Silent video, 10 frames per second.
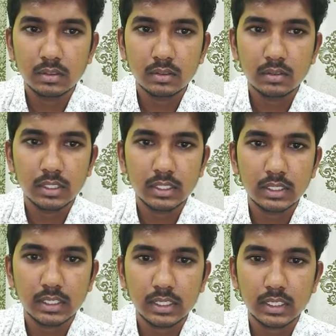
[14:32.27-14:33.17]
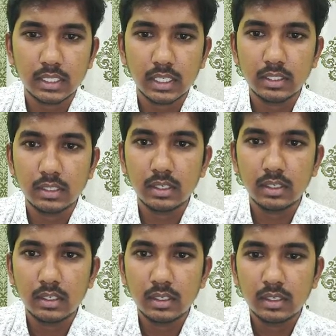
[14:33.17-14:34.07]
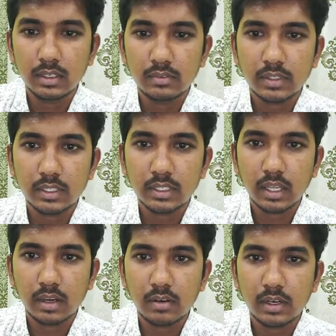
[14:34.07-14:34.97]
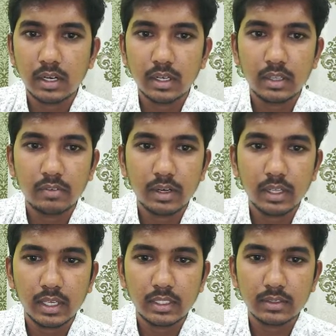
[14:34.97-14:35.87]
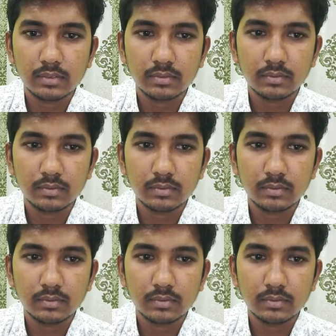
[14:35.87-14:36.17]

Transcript: So this is the suggested answer. First they have written given case,